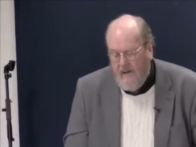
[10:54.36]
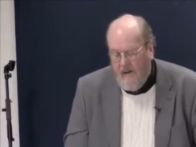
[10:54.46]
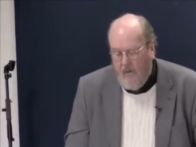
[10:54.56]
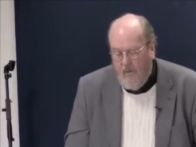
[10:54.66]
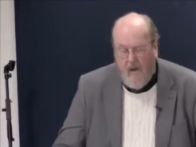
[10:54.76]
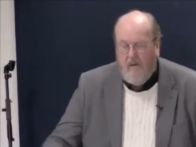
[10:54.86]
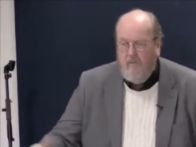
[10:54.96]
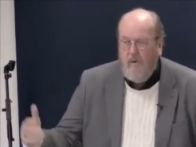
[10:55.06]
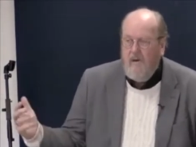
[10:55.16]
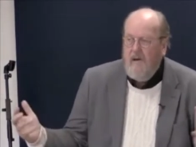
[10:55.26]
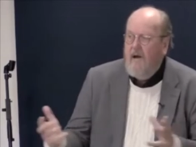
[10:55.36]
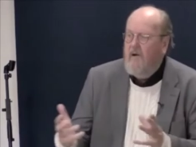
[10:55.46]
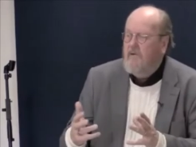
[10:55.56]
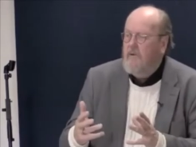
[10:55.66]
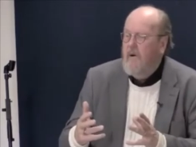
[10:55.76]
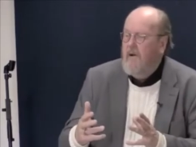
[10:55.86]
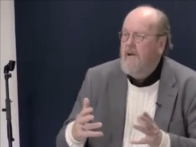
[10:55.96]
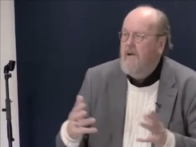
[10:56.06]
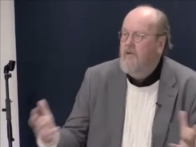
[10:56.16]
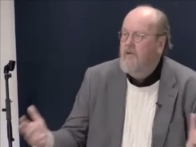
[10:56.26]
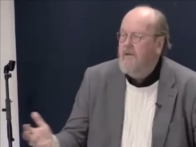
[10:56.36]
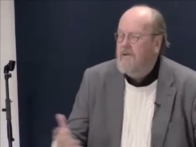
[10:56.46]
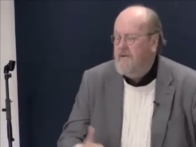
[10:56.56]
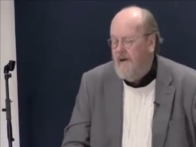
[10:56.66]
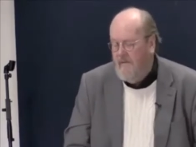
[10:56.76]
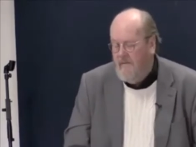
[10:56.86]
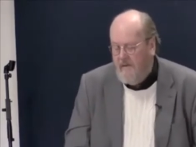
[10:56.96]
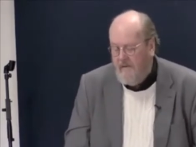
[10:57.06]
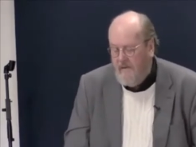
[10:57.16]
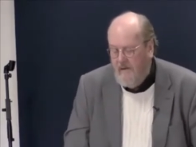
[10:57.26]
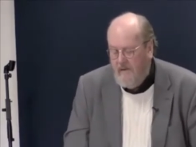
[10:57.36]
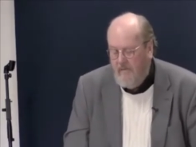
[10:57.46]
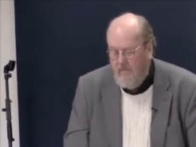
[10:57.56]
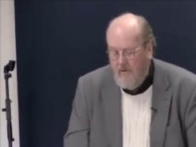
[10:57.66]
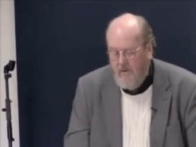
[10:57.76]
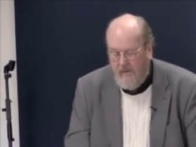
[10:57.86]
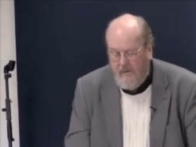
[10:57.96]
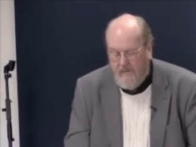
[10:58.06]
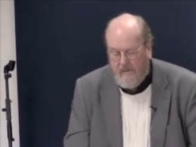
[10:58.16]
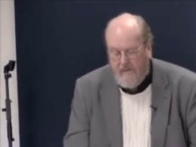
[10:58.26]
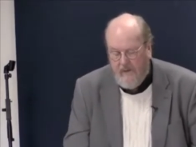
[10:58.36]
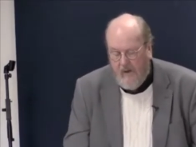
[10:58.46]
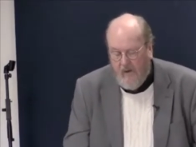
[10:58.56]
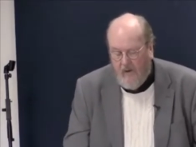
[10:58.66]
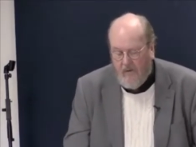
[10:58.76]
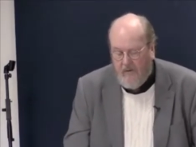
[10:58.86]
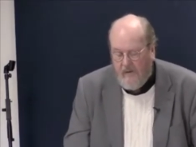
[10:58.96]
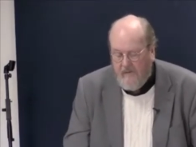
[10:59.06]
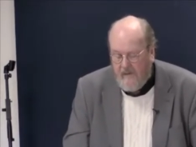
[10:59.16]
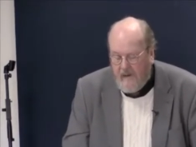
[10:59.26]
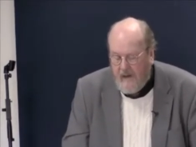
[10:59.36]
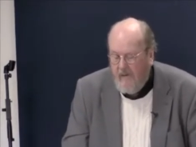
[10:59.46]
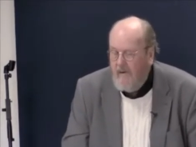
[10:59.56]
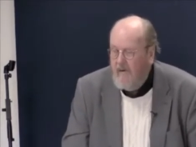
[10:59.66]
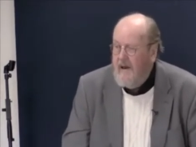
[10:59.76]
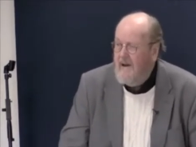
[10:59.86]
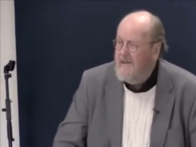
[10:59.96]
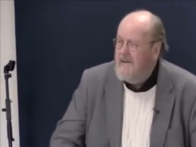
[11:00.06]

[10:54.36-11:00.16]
And we, we need to only look at the television and the movies and all the things that are going on, how the